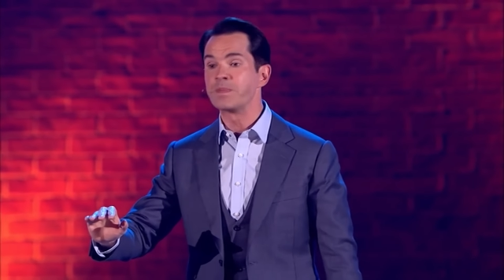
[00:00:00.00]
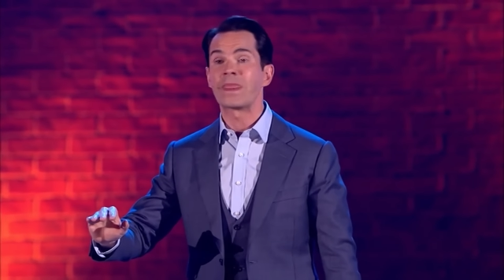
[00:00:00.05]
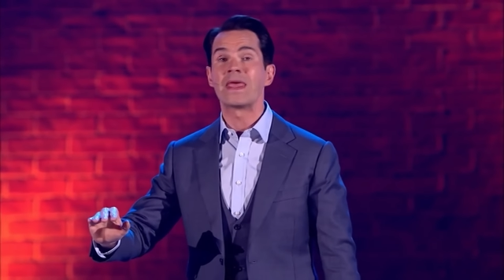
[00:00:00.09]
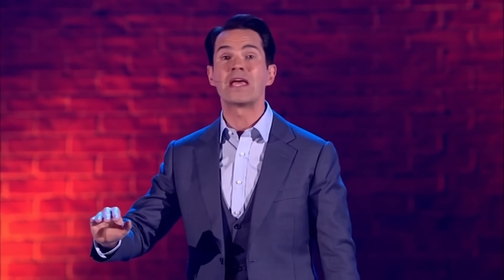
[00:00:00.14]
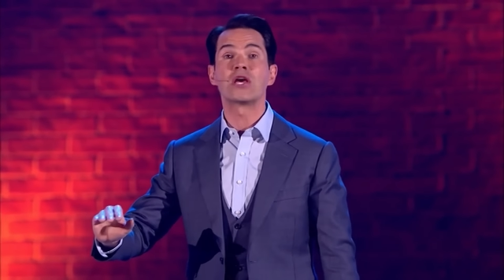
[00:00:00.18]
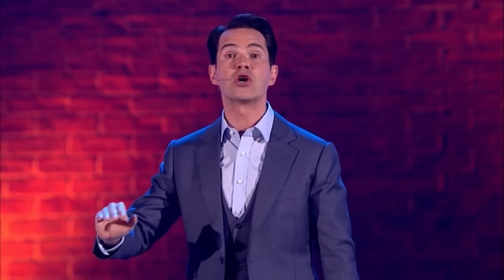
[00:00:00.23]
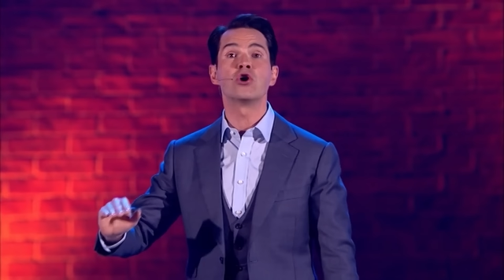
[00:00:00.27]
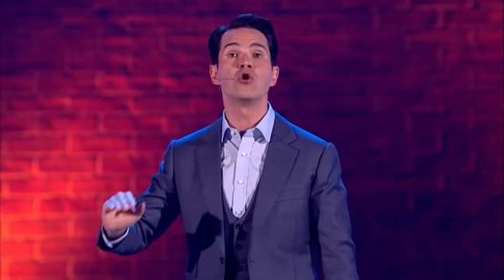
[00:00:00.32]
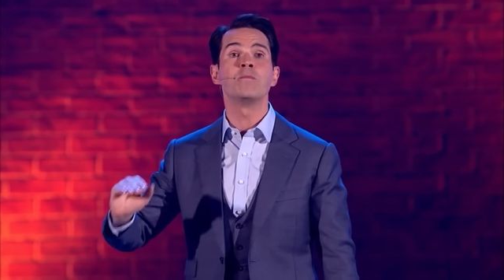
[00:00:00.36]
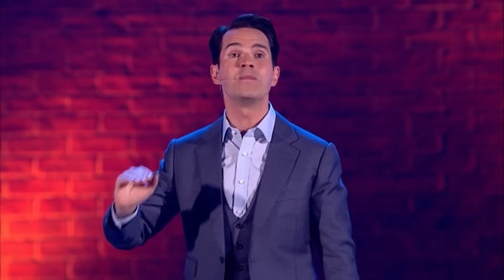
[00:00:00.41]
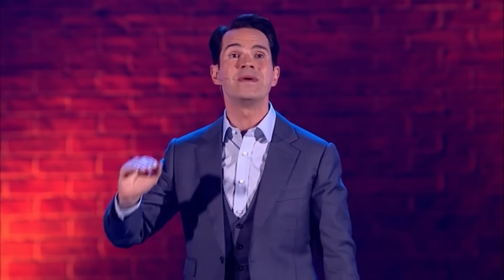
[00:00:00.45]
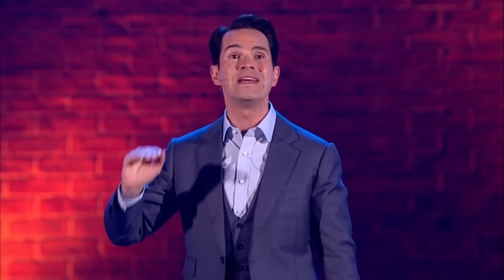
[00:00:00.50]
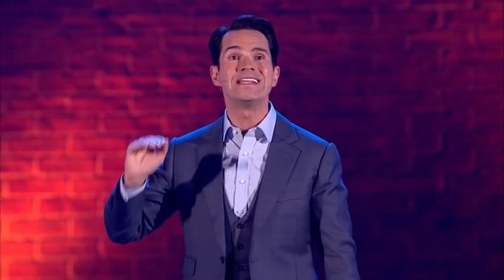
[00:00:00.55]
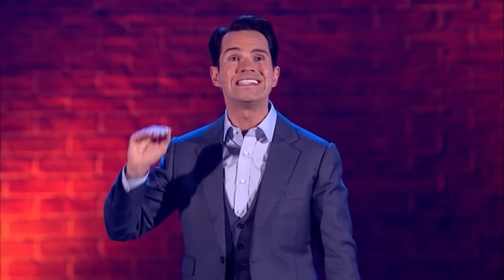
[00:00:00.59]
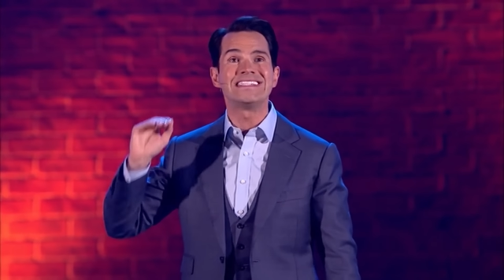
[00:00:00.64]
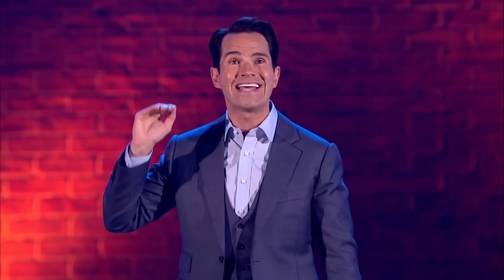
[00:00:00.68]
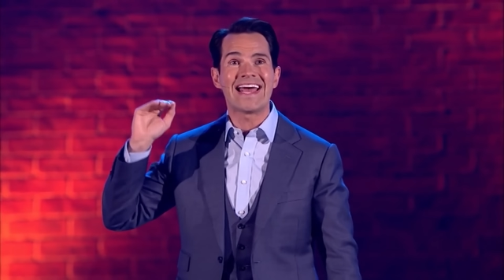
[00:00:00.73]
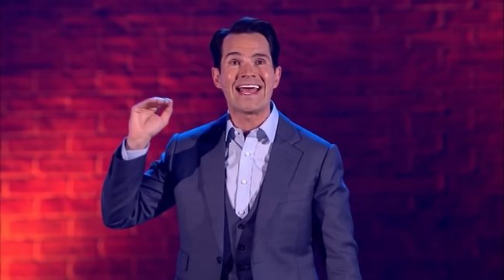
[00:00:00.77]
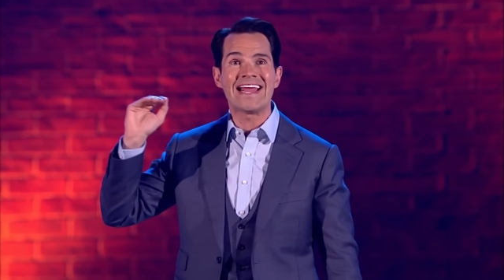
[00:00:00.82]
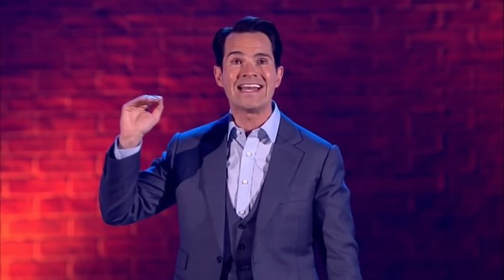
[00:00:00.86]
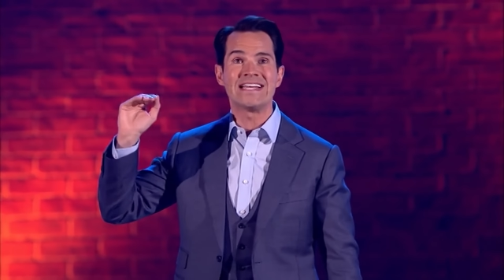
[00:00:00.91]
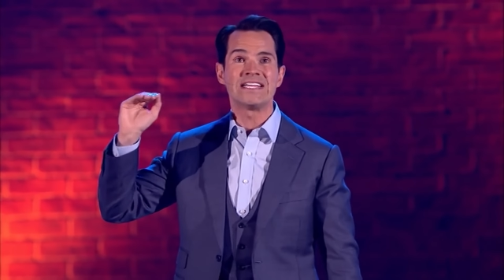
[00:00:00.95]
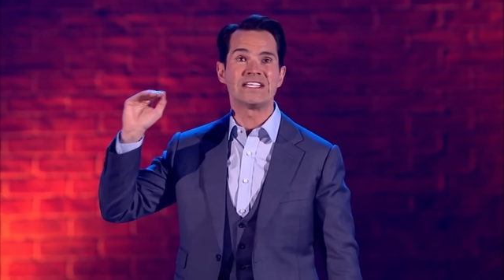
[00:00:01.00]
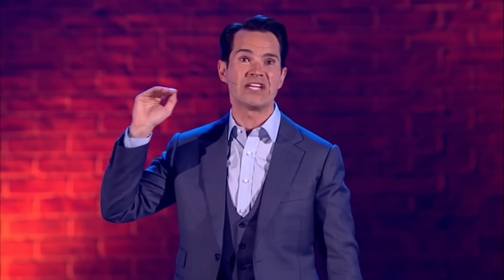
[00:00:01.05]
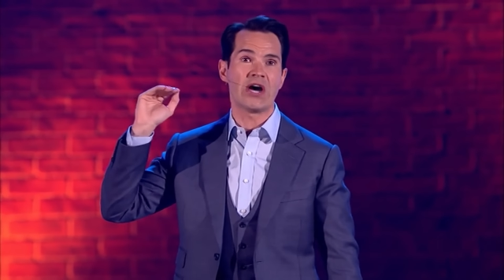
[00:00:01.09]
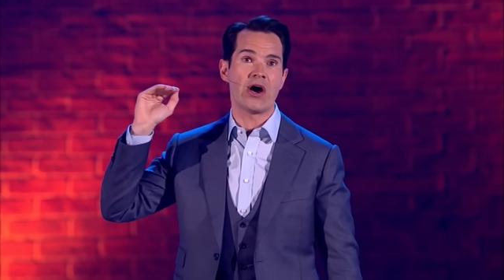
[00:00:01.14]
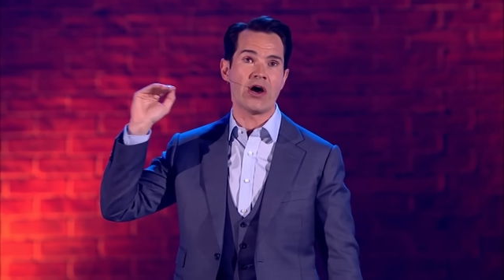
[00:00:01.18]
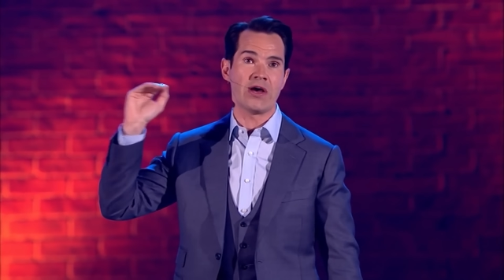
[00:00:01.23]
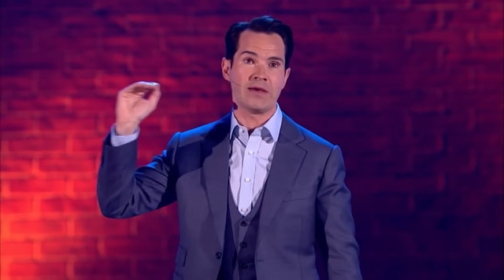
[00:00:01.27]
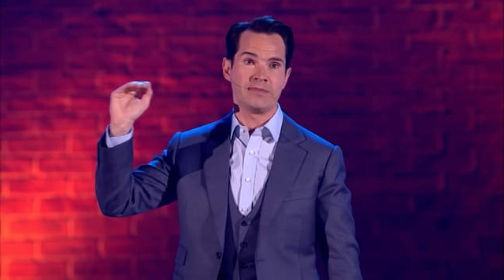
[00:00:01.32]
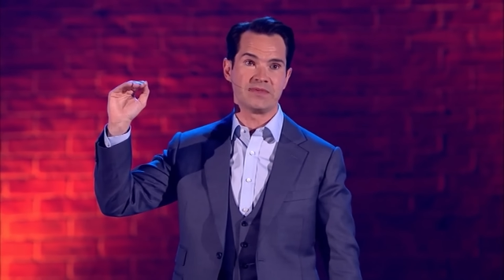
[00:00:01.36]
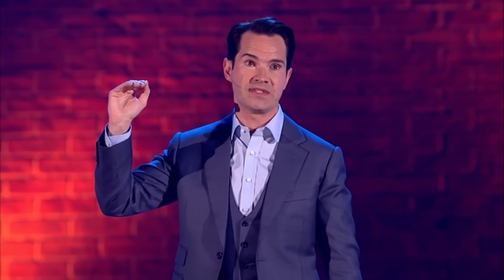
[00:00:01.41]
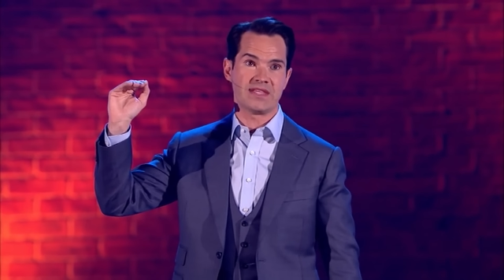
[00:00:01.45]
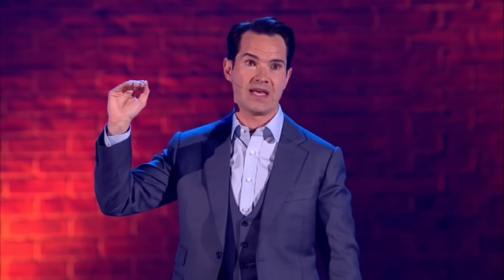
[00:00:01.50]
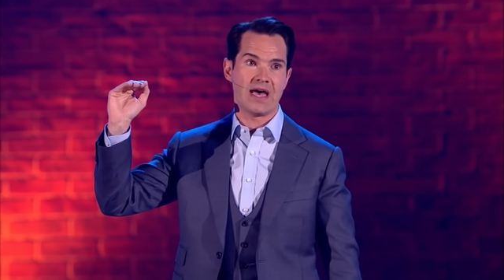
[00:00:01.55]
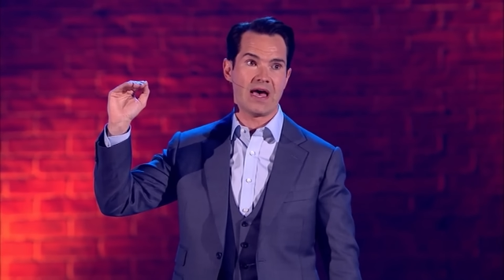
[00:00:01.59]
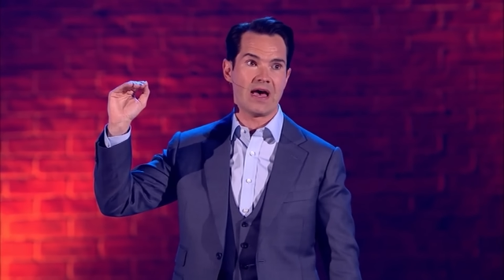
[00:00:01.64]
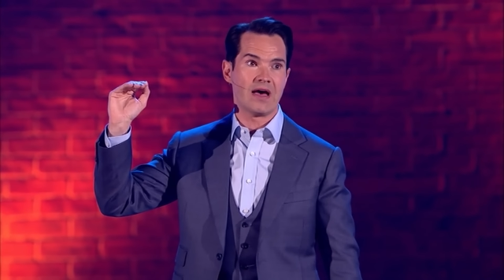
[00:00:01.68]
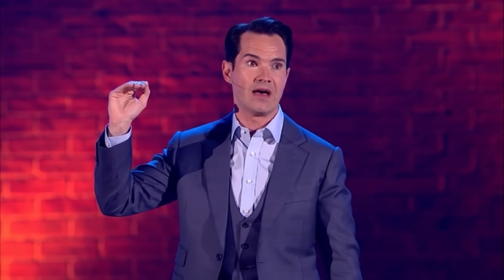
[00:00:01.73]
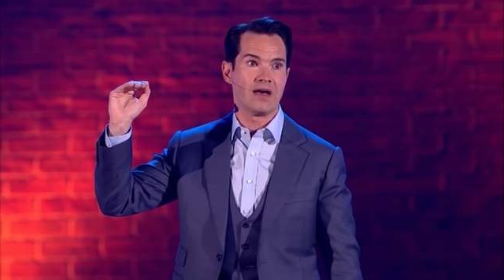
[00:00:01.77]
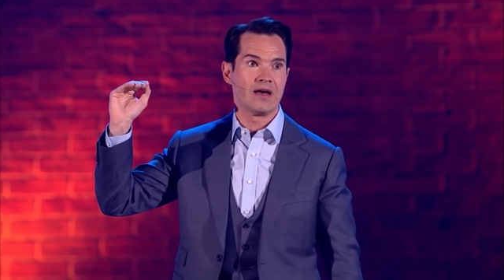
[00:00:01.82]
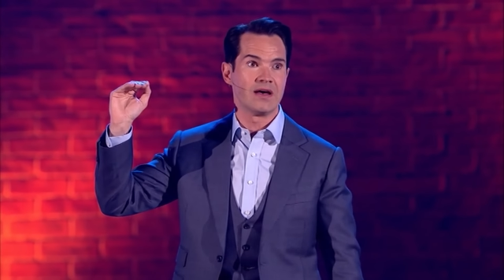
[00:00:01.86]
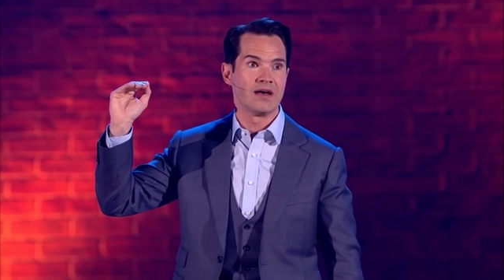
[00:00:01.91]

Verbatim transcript: it could be 10 times that.